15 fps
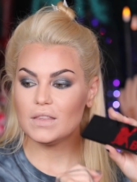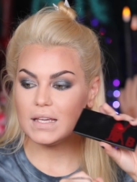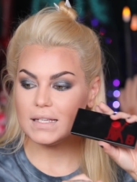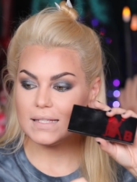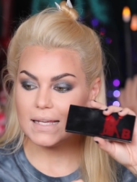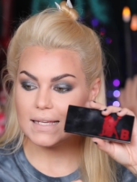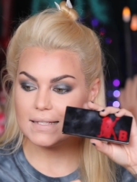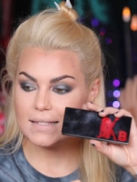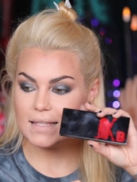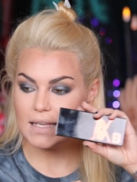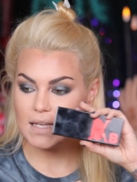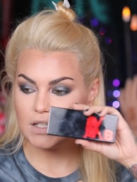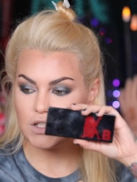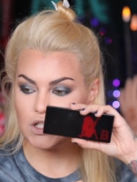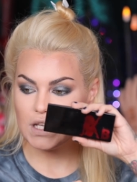This is
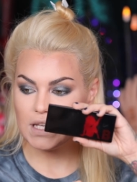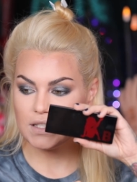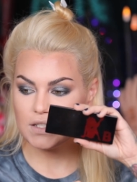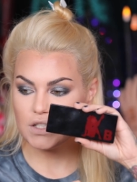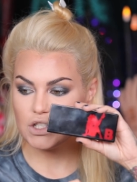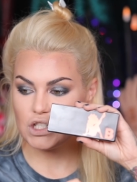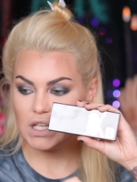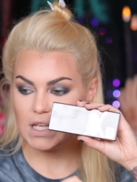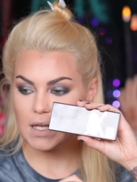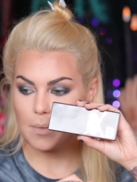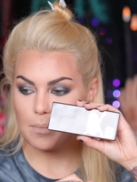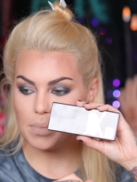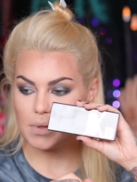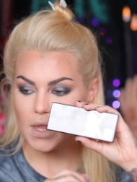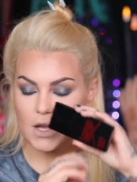the Cheek to Cheek
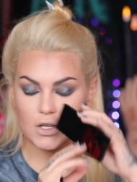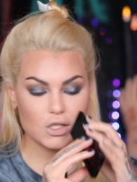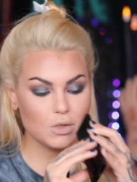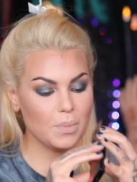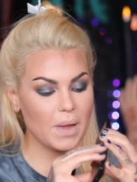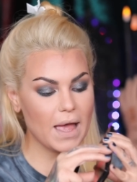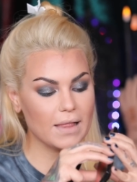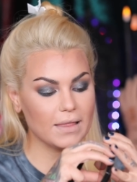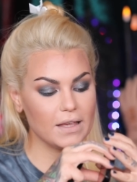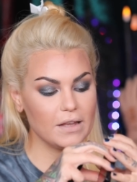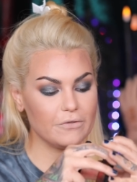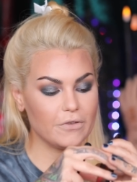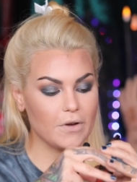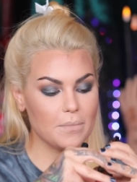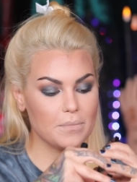blush
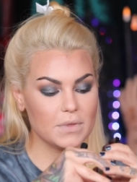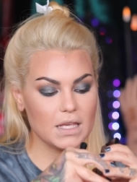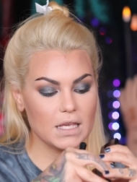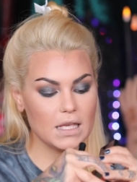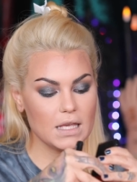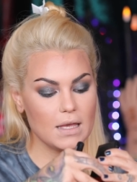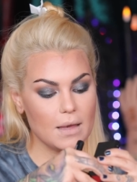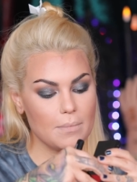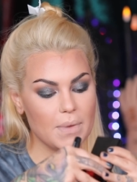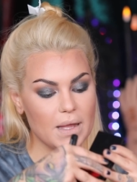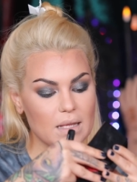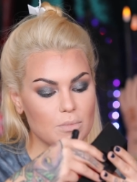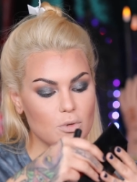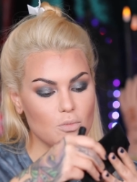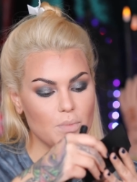palette from the
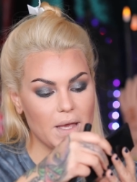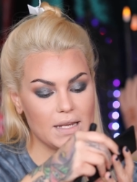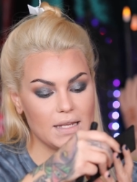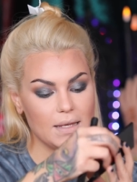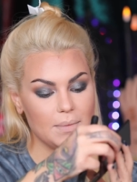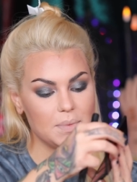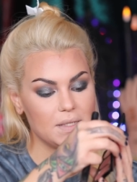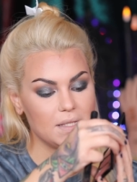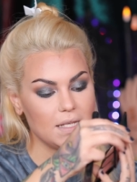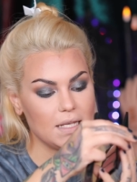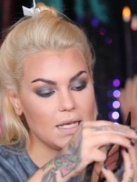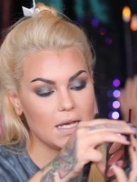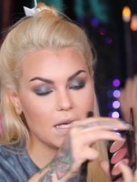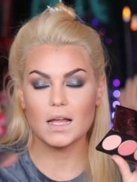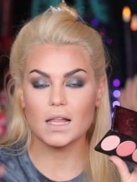Betty Boop and
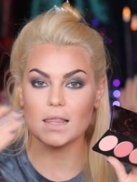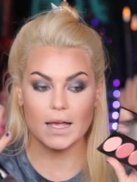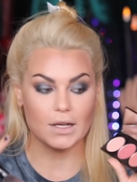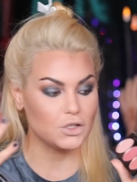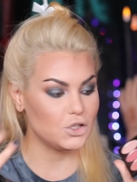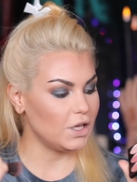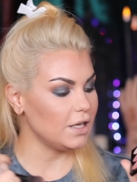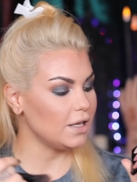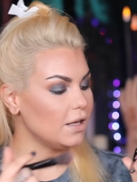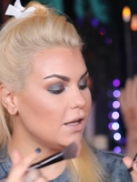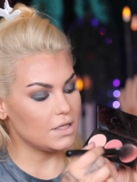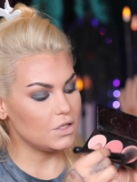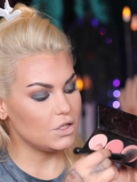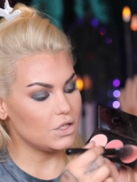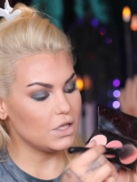Ipsy collection.
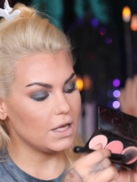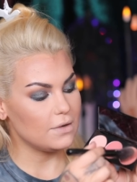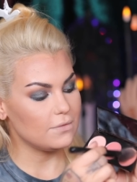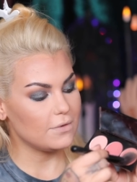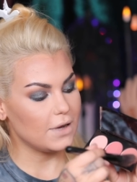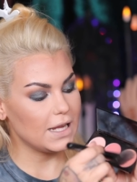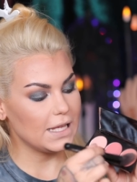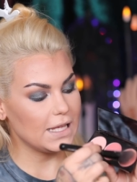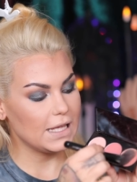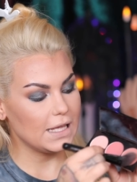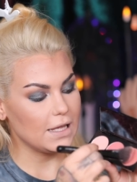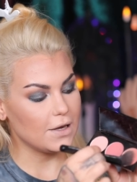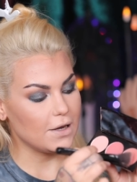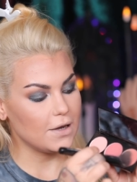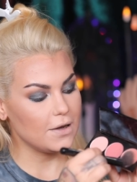This shade right
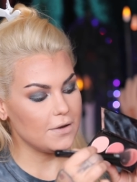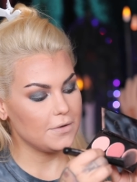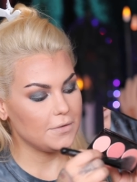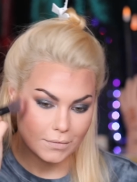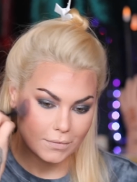here.